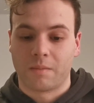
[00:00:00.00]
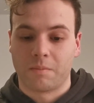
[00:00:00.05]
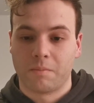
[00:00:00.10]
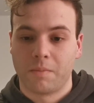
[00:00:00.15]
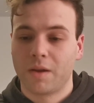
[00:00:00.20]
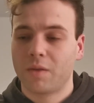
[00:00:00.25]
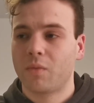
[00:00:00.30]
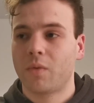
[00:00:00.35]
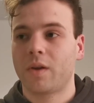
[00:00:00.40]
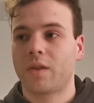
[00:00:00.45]

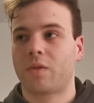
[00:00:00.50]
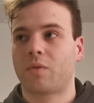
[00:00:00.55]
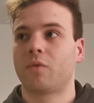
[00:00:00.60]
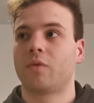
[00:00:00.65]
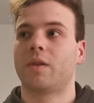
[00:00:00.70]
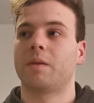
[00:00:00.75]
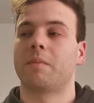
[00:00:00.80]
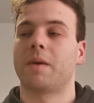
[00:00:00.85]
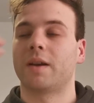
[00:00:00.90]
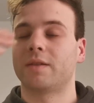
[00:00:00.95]
midway
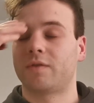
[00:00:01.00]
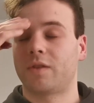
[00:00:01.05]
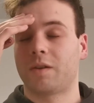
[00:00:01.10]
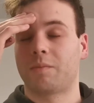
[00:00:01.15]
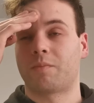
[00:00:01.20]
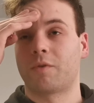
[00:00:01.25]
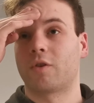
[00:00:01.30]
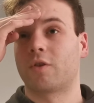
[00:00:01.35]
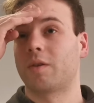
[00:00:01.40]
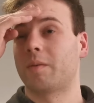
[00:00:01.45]
through the
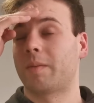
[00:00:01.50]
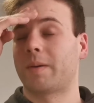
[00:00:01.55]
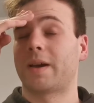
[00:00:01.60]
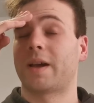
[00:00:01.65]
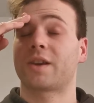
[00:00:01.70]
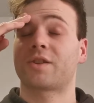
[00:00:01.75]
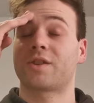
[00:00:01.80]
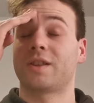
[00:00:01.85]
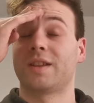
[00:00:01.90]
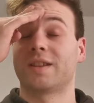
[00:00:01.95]
mentoring program,
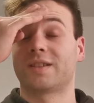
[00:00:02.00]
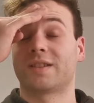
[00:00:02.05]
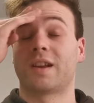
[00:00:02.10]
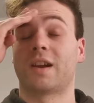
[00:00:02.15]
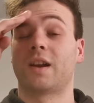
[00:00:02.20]
I actually